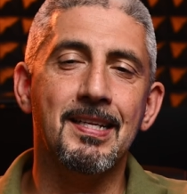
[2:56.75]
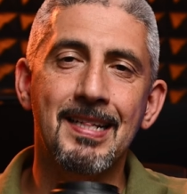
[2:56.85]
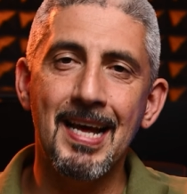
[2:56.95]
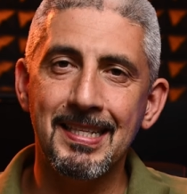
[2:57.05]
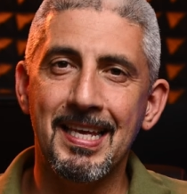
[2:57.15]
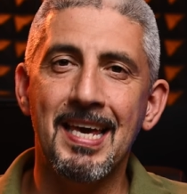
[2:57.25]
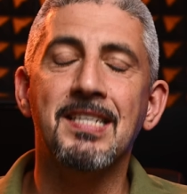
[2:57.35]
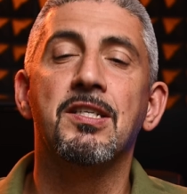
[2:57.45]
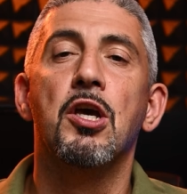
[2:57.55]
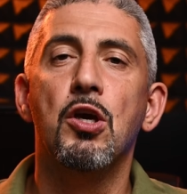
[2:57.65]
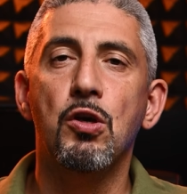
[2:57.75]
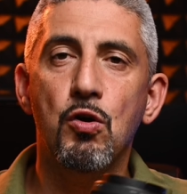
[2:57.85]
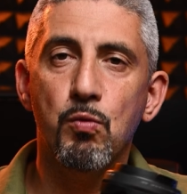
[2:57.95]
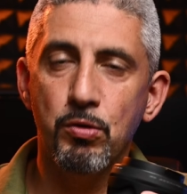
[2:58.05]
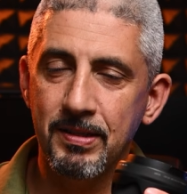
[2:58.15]
In that case,
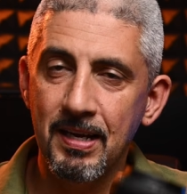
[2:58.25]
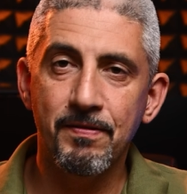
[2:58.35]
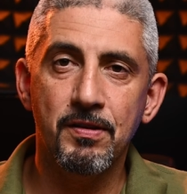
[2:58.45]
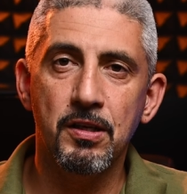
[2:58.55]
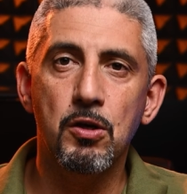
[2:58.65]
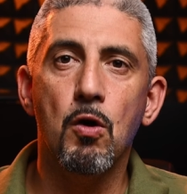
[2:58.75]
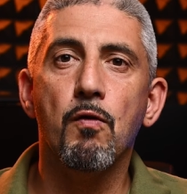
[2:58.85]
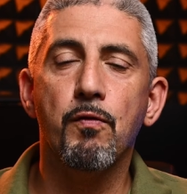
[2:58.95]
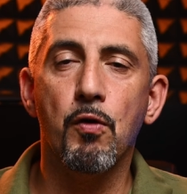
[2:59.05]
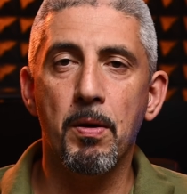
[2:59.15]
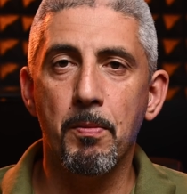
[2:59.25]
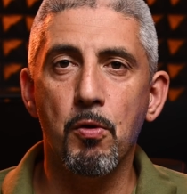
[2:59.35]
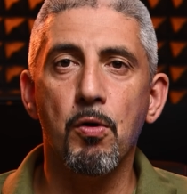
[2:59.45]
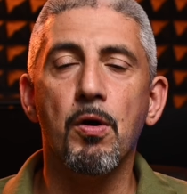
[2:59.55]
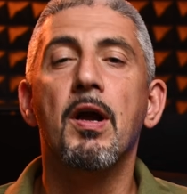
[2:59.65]
you would definitely go for a
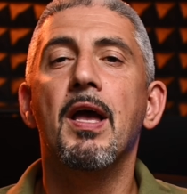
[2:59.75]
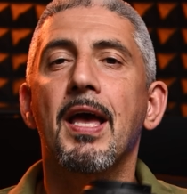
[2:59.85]
more